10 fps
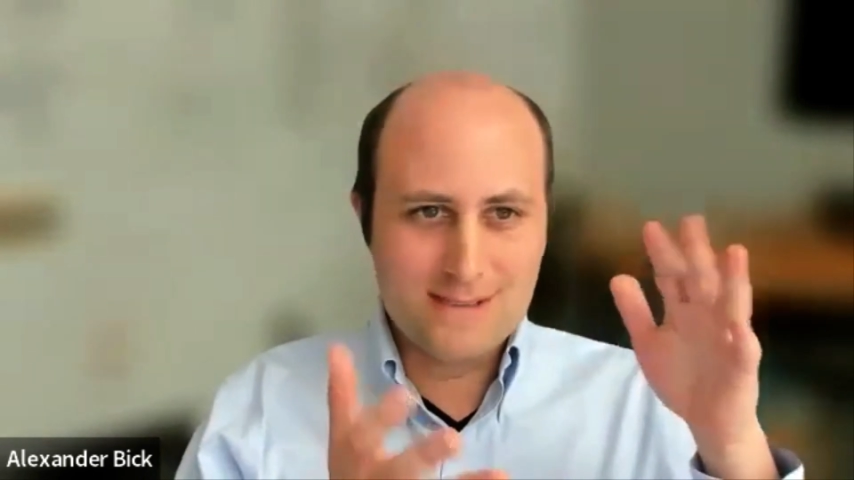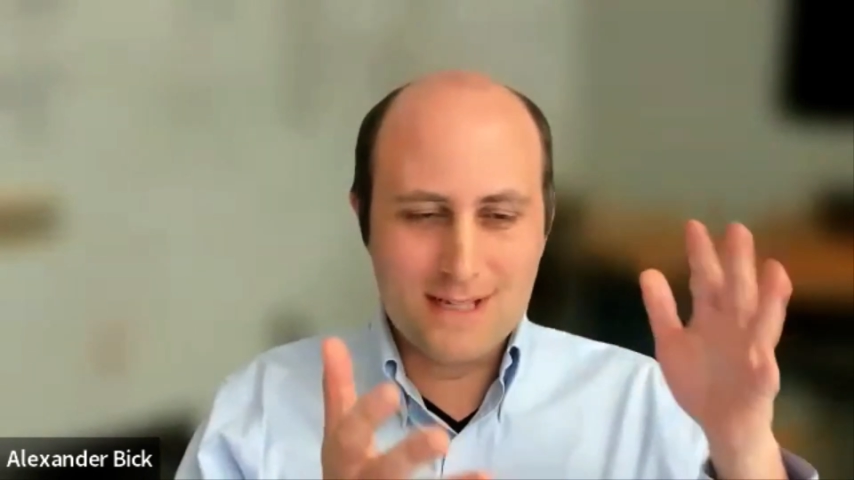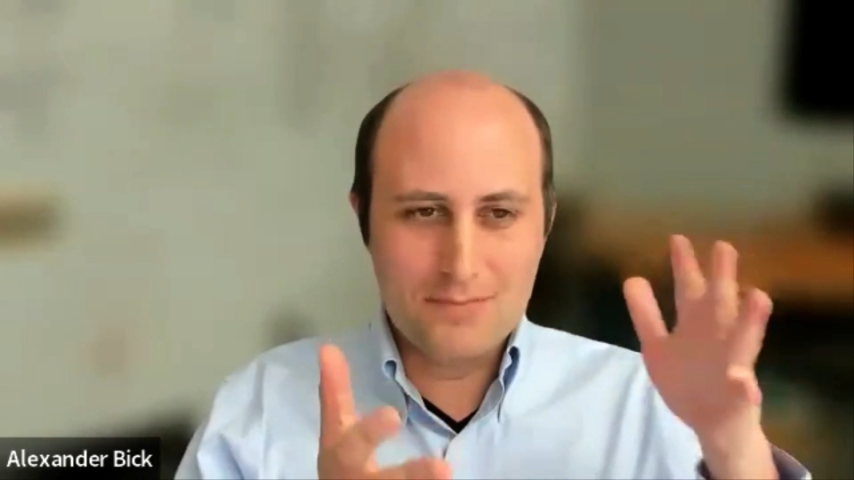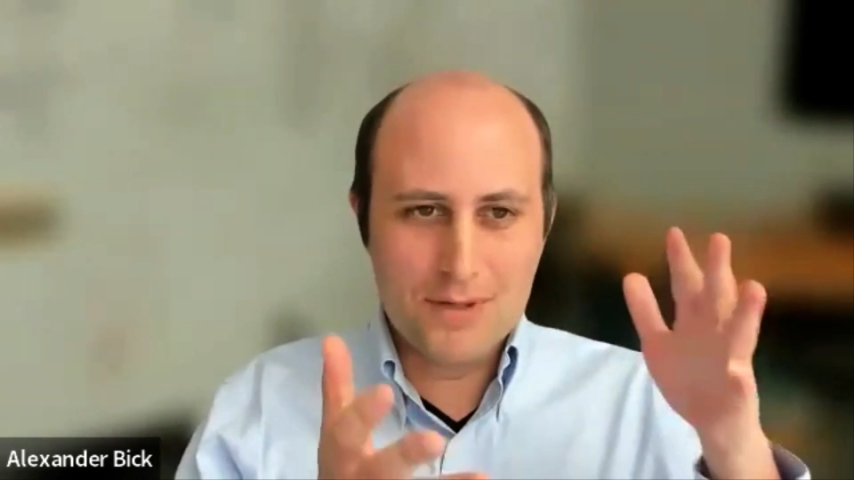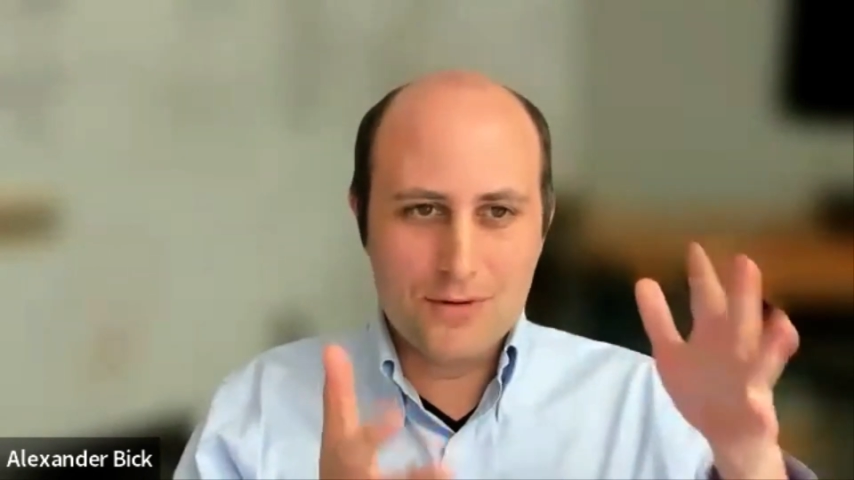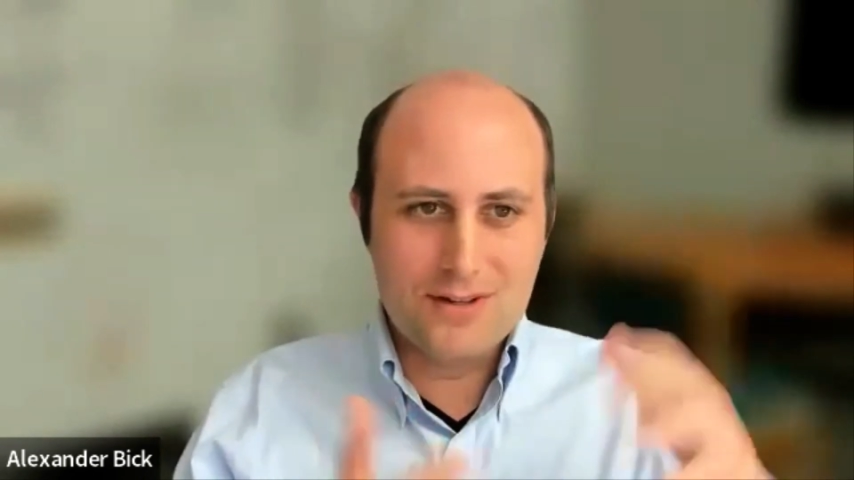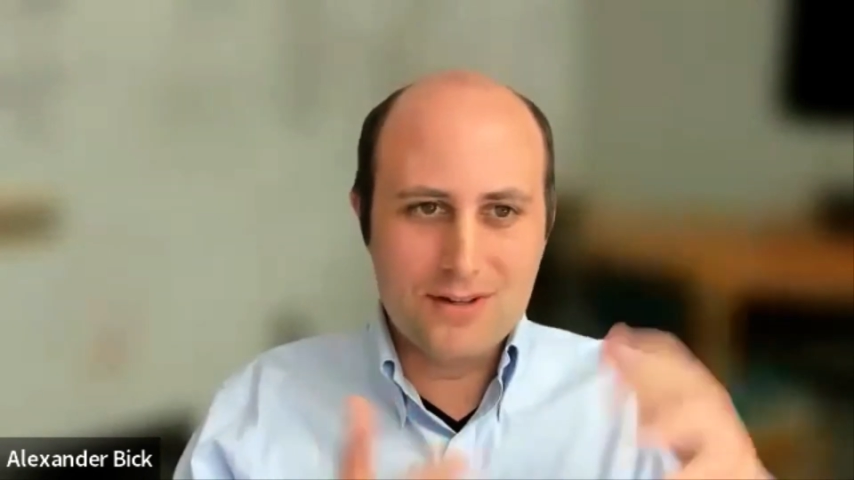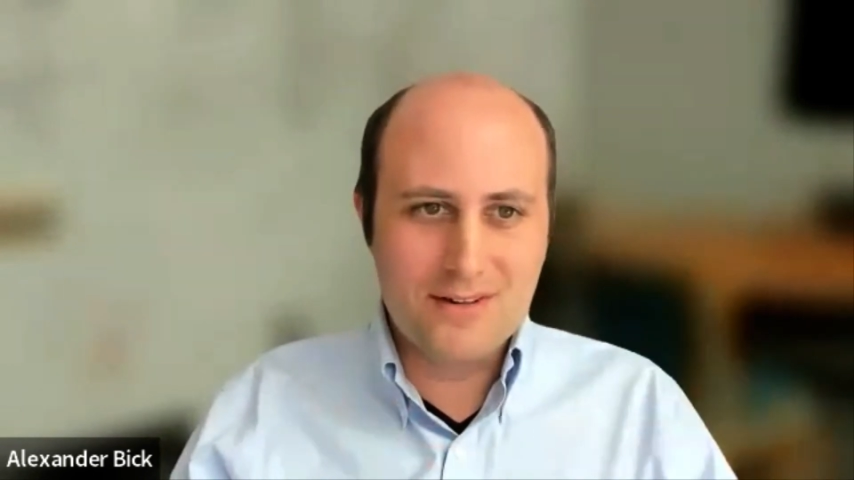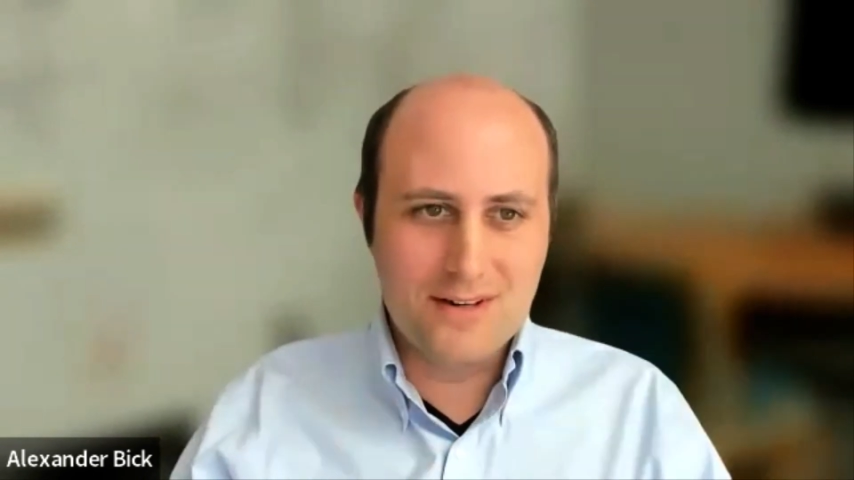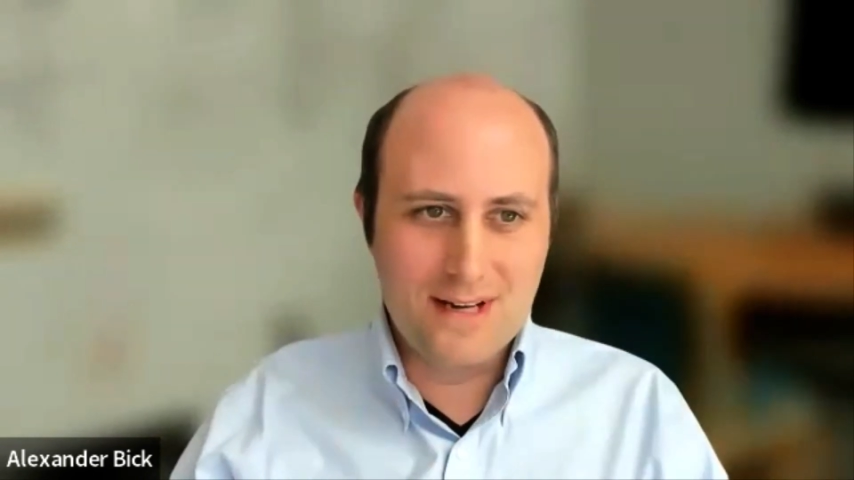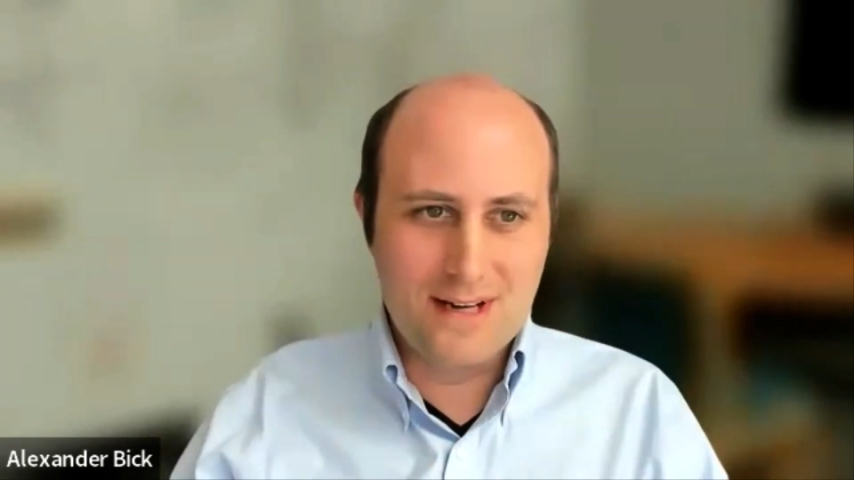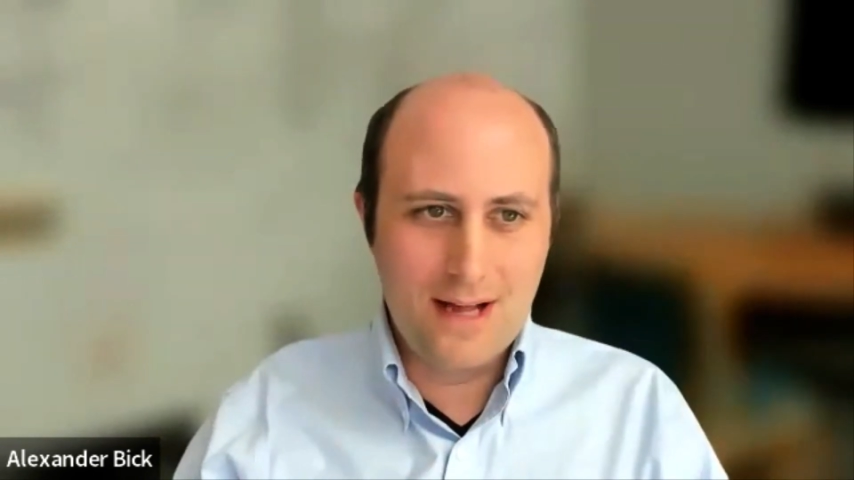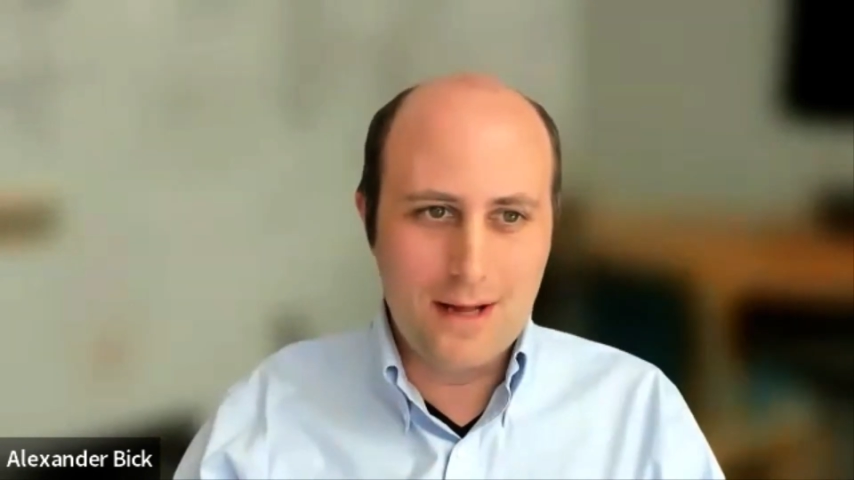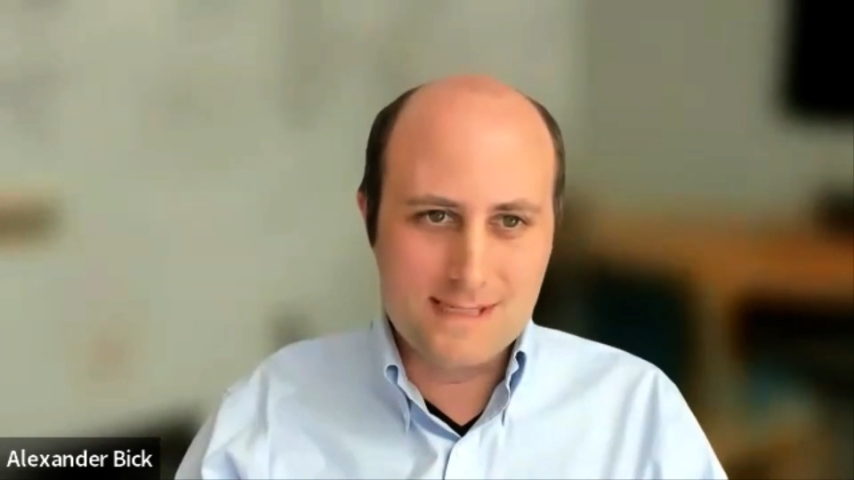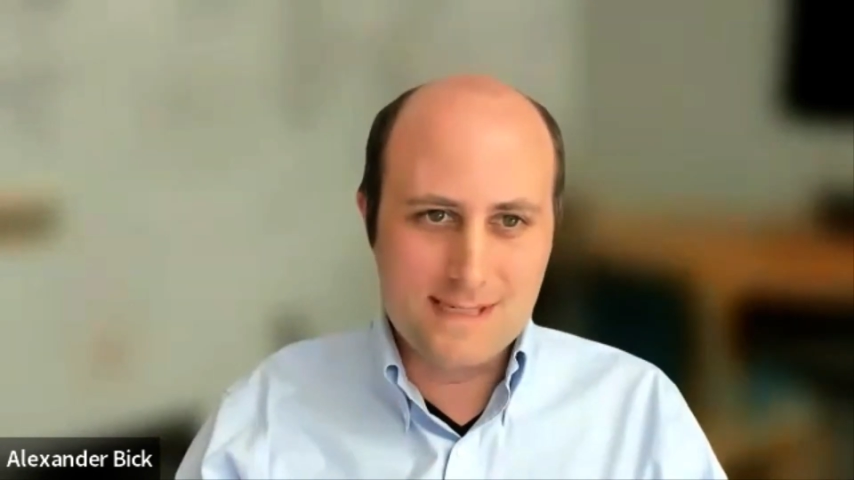mutant
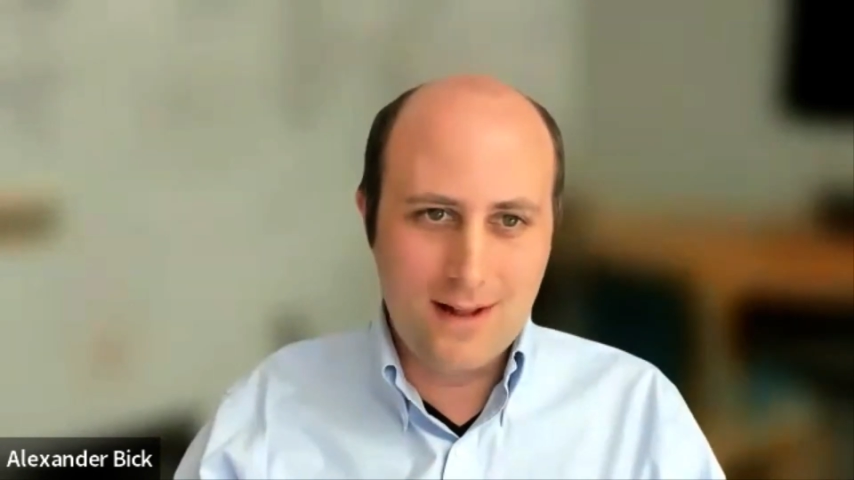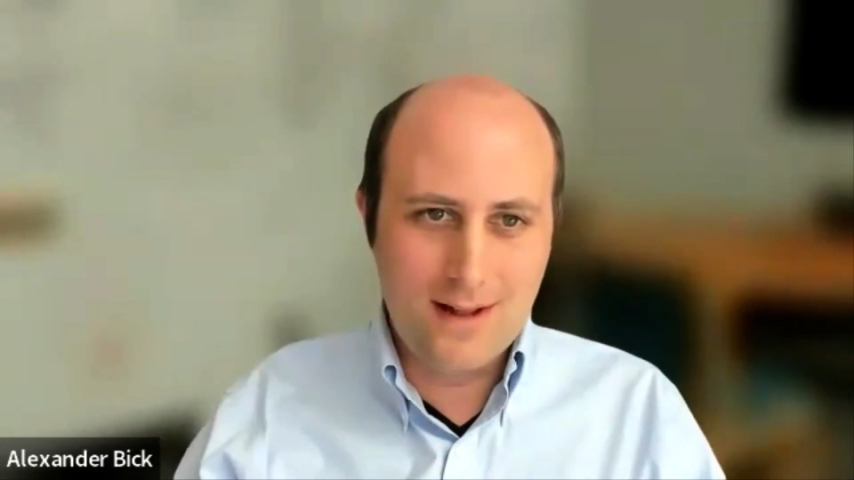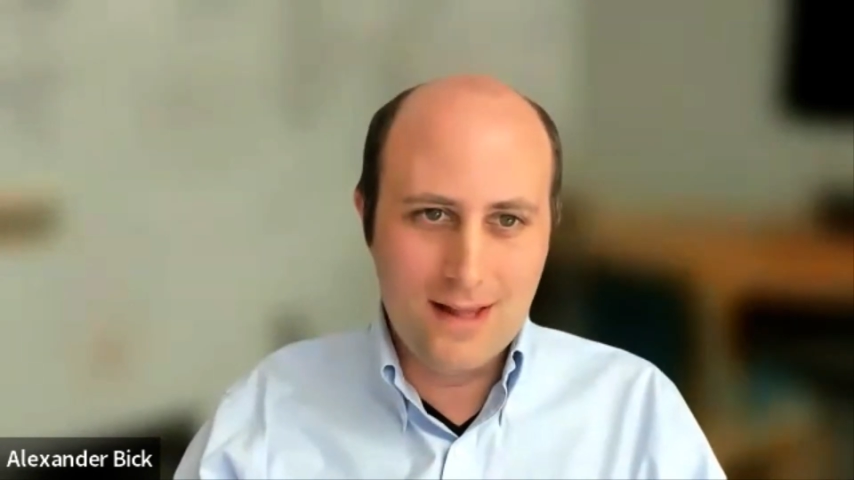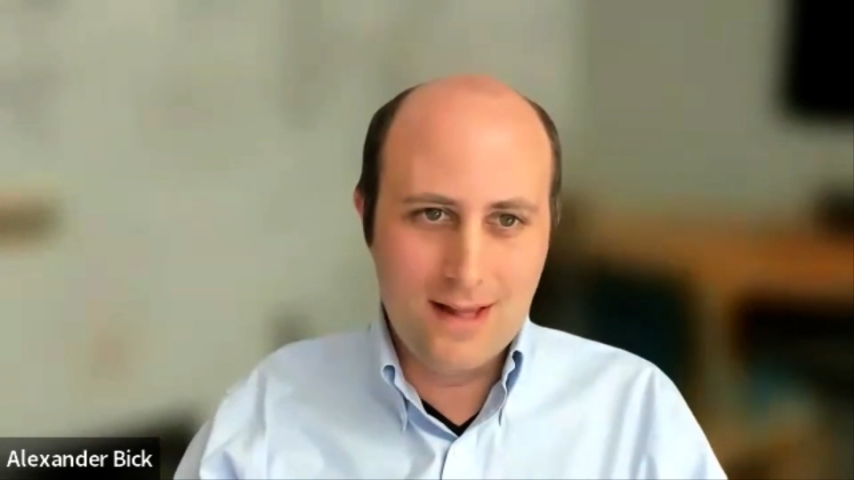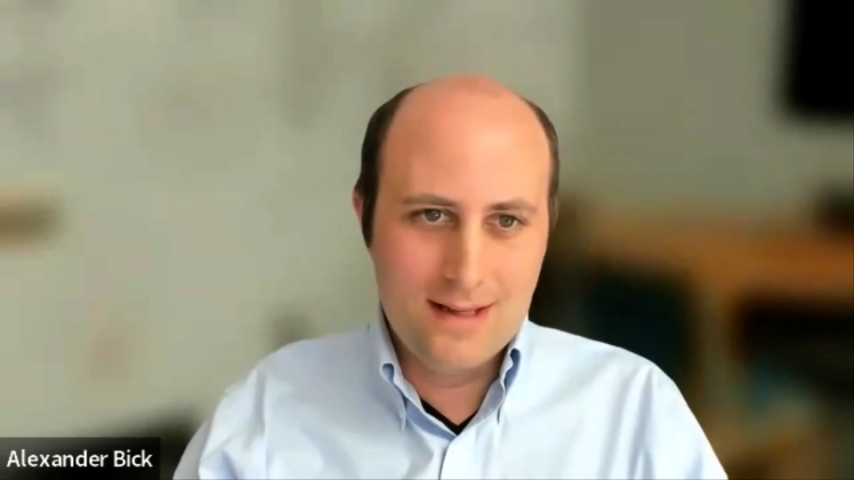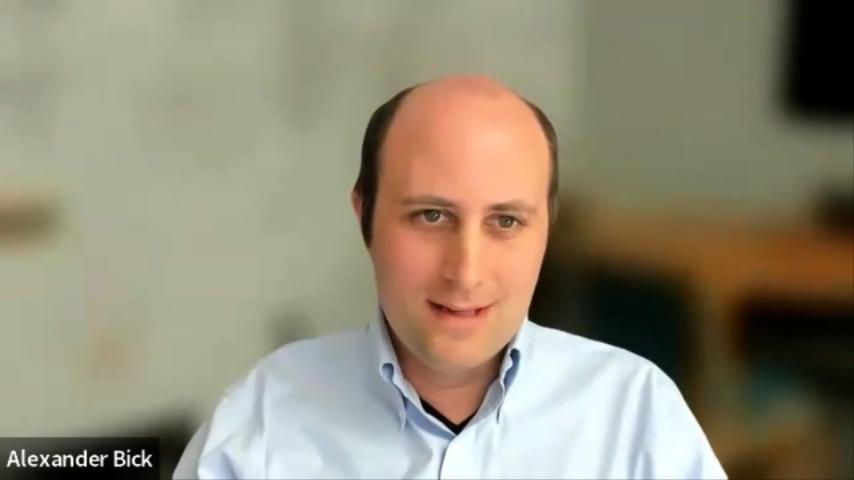cell,